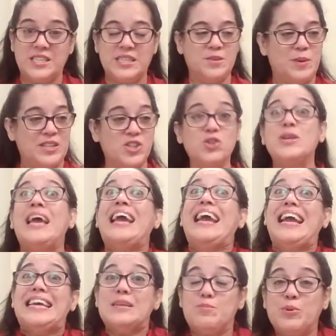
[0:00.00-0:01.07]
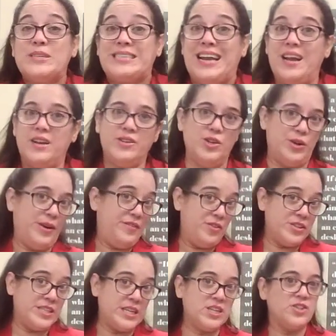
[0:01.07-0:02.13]
these muscles, pretend, if you're
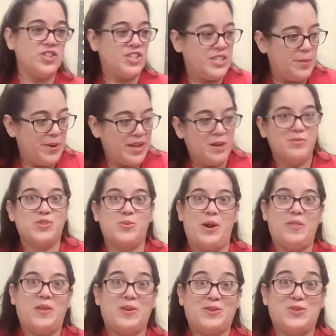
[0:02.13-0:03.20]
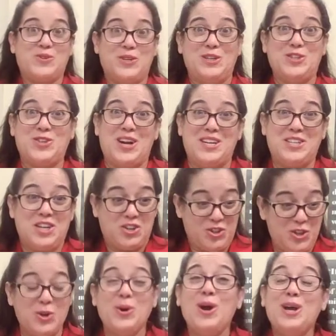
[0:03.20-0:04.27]
ticklish, somebody comes around, they're going to try to tickle
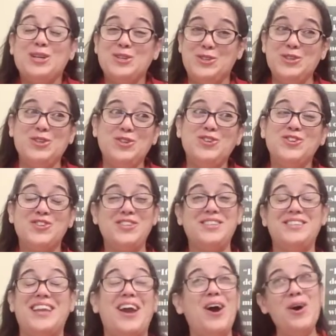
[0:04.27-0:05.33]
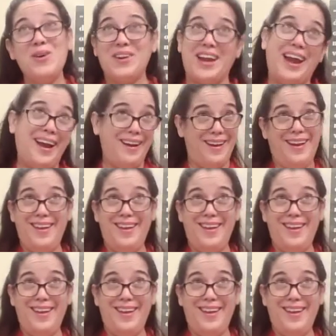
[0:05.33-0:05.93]
you. Do you usually just say, okay?